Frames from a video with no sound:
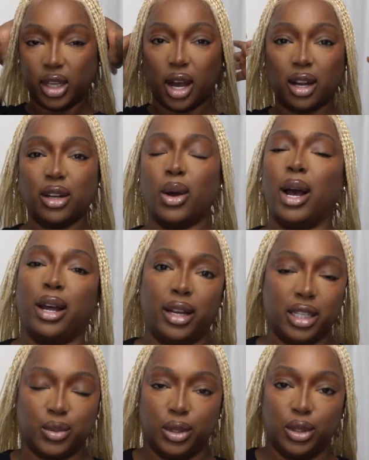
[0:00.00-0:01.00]
y'all know how
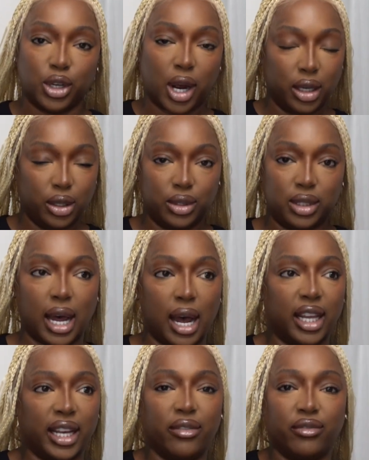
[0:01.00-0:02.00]
it is when you're trying a new style.
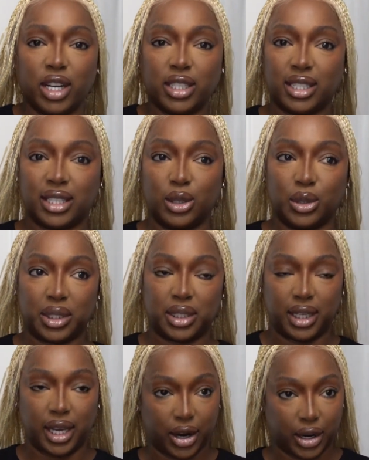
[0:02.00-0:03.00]
Like at first it's a little
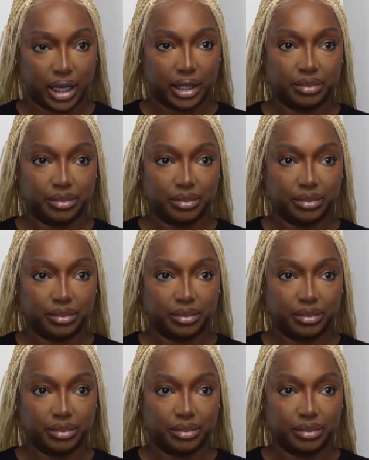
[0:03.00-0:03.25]
scary,